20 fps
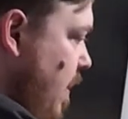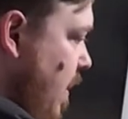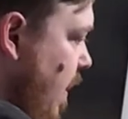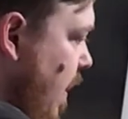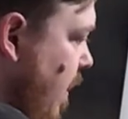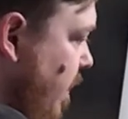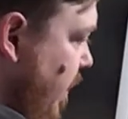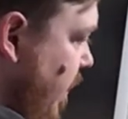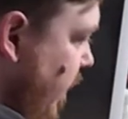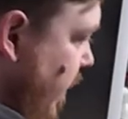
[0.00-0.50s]

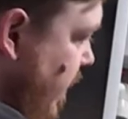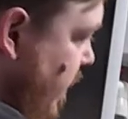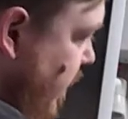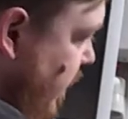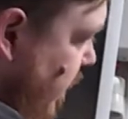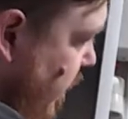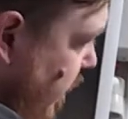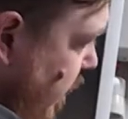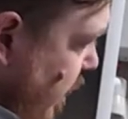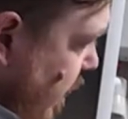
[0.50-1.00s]
I'm going
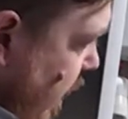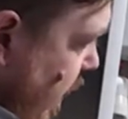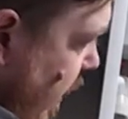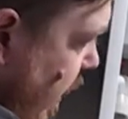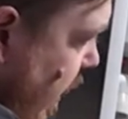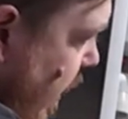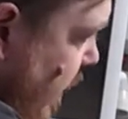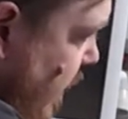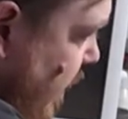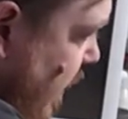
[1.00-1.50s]
to
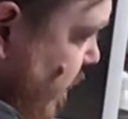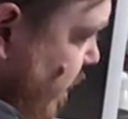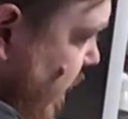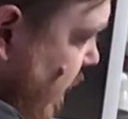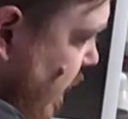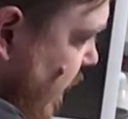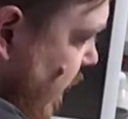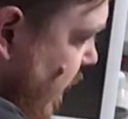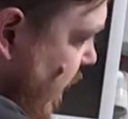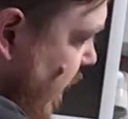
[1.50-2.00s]

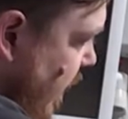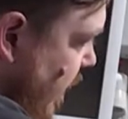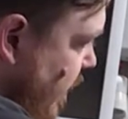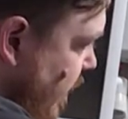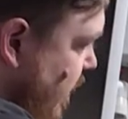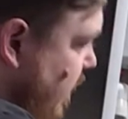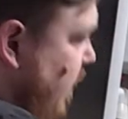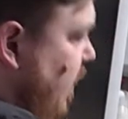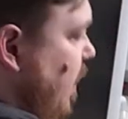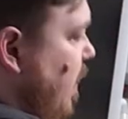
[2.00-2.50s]
aseptically
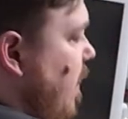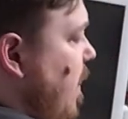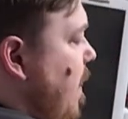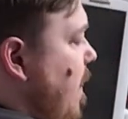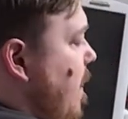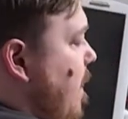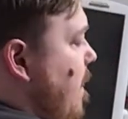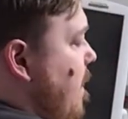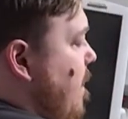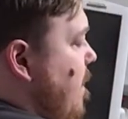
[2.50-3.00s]
insert
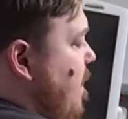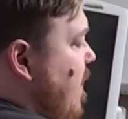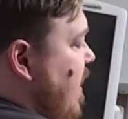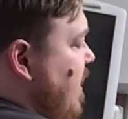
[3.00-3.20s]
my